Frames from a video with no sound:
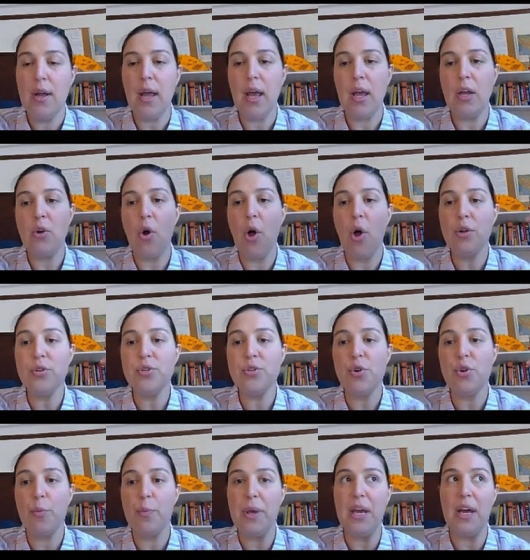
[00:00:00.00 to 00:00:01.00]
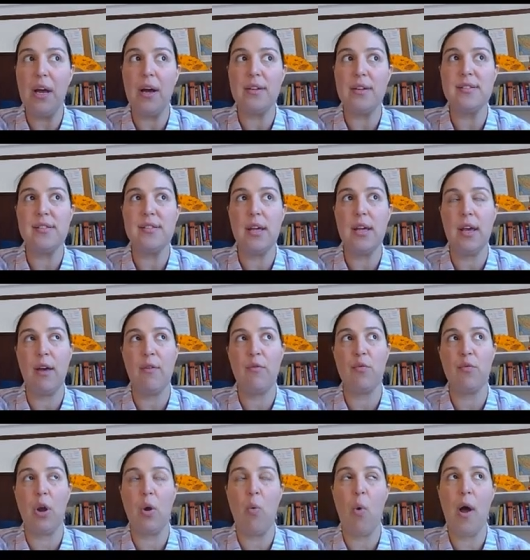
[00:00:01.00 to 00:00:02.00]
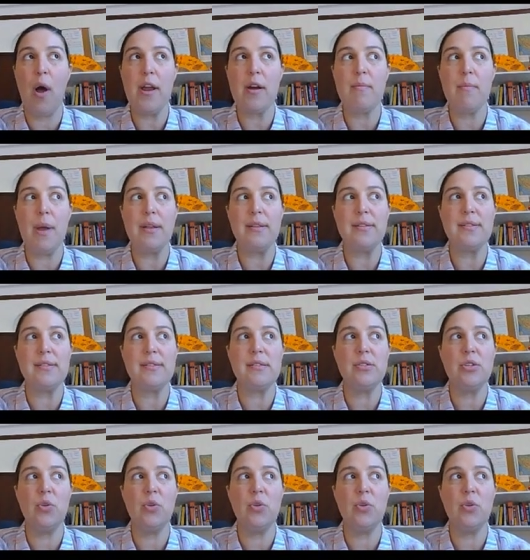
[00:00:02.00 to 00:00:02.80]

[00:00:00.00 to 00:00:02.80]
And also because they have requirements